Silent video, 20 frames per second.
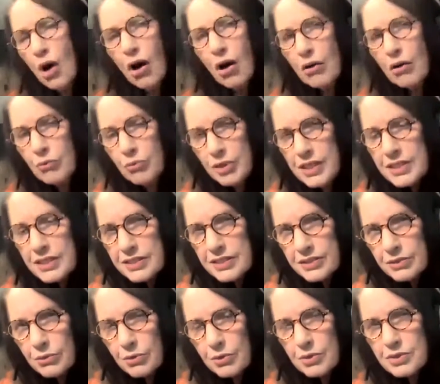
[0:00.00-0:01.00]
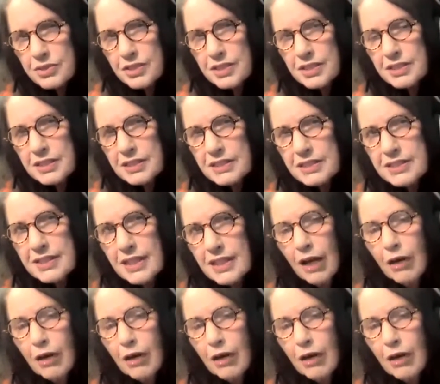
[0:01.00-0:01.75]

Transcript: our resources.